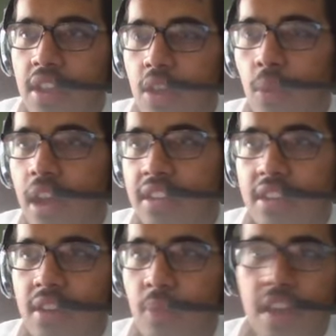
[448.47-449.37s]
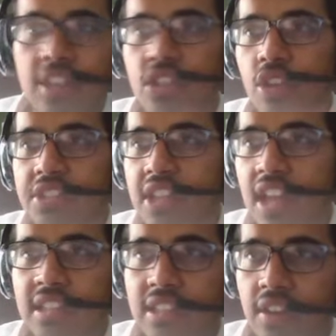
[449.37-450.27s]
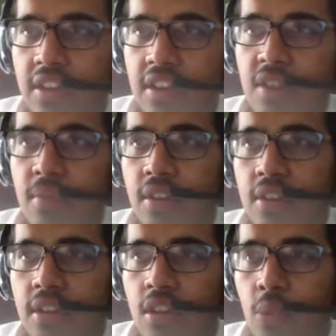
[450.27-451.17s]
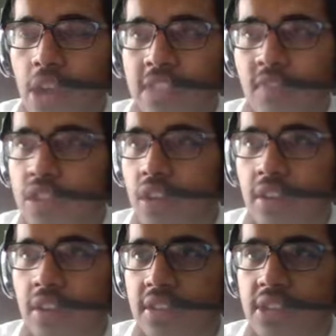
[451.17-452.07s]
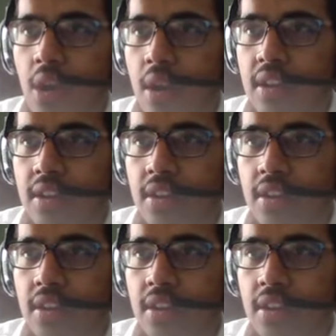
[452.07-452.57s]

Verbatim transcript: Why didn't Why didn't Charles De Ketelaere not come on? Why is Vertaga not starting? You